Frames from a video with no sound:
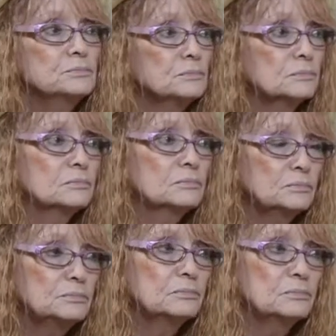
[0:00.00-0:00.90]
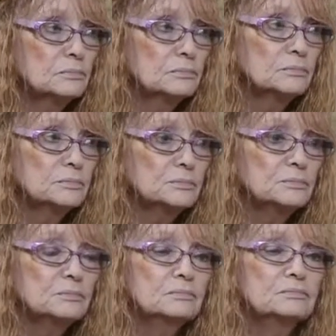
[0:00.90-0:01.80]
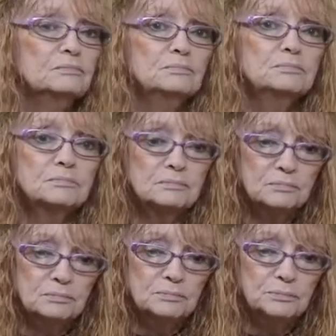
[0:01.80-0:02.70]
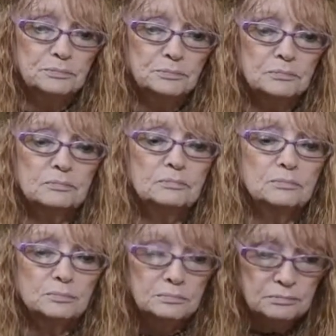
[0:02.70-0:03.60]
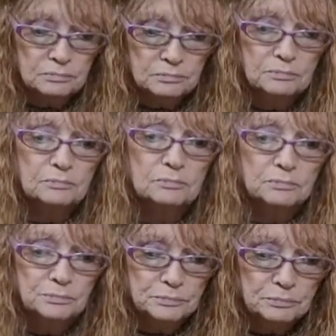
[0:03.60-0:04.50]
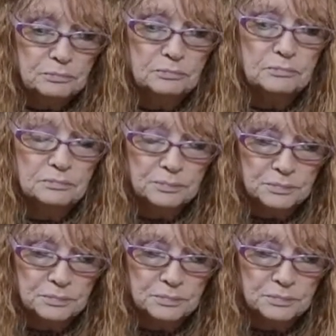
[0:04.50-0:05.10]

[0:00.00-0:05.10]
No words are spoken by the person on screen.